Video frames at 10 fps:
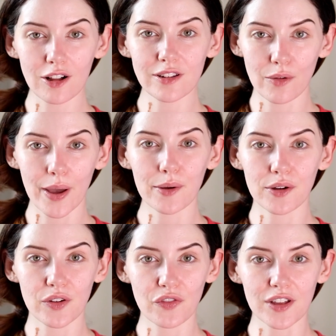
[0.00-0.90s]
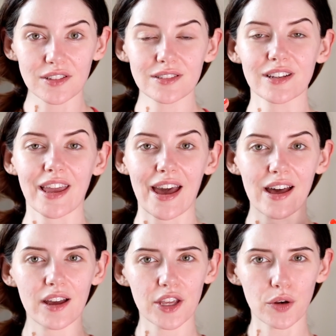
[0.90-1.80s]
all know how good it feels to get,
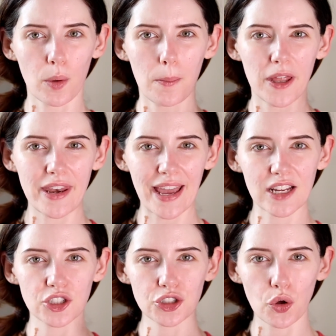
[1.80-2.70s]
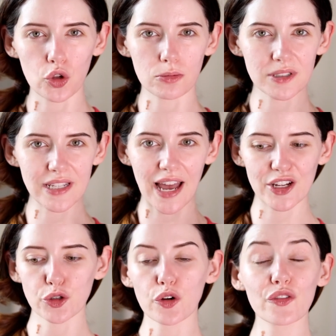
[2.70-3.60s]
you know, a neck and shoulder
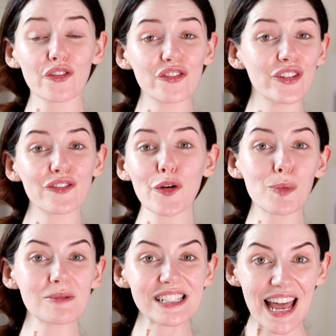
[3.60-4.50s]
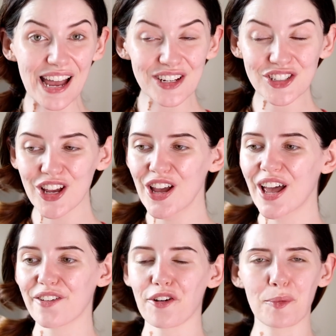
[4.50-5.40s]
massage or a foot massage
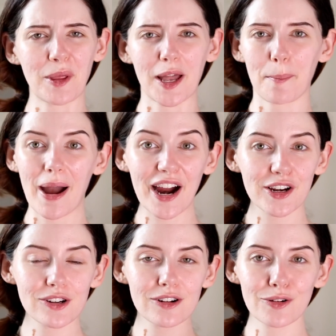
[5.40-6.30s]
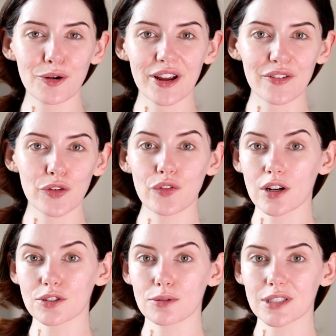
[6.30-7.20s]
from like a partner, or if you've
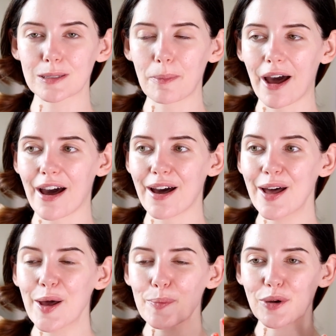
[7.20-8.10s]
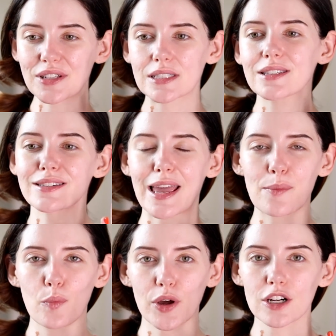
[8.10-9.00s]
gone to a spa. But it's the
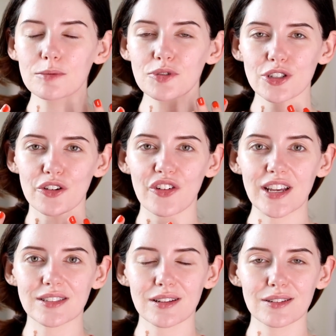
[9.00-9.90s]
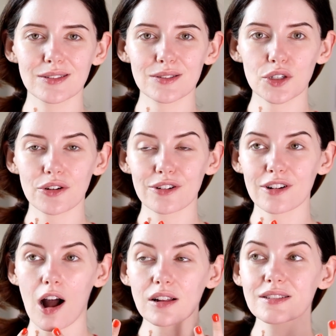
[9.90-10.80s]
same when it comes to your face, because you're
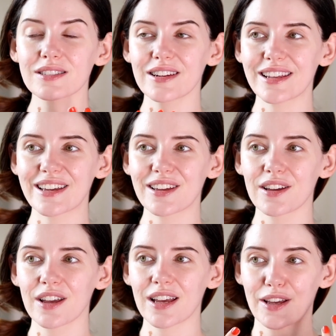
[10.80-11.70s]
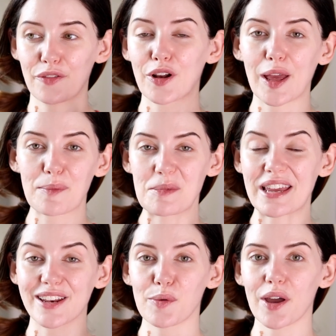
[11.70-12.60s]
constantly, if you're like me
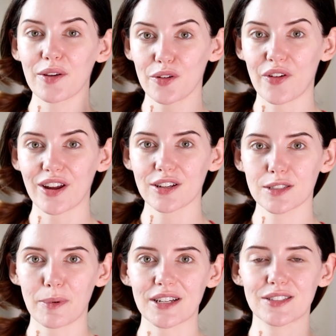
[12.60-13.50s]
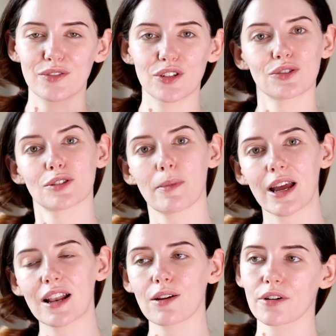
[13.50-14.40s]
anyway, you're very expressive and you
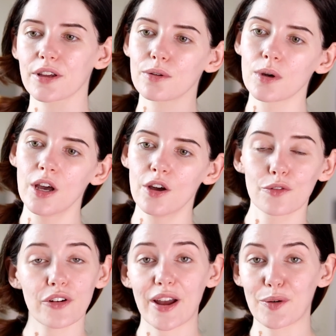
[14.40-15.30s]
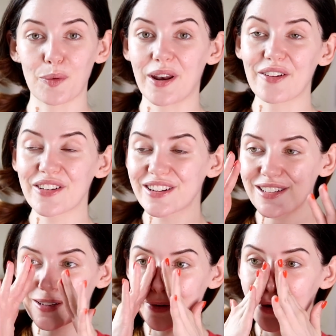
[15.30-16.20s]
smile or you frown or whatever you
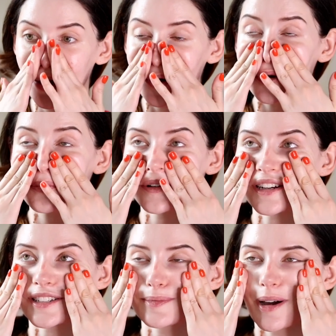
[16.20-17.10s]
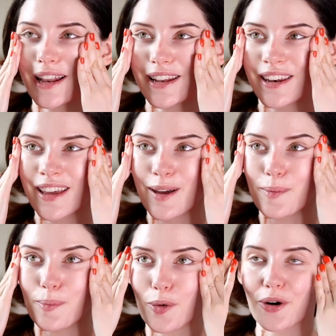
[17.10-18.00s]
do, hopefully you're smiling
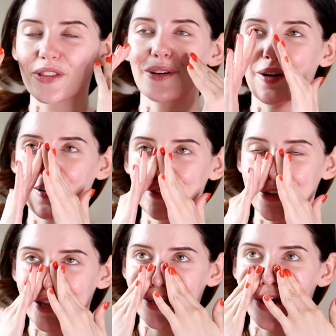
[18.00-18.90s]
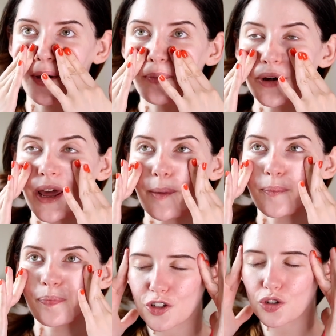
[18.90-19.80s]
more often than not. But
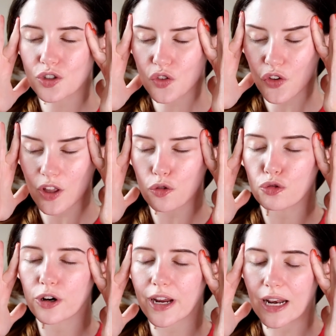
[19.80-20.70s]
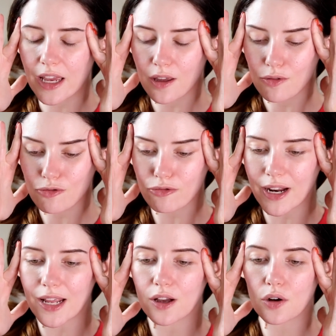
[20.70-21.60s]
it does feel really, really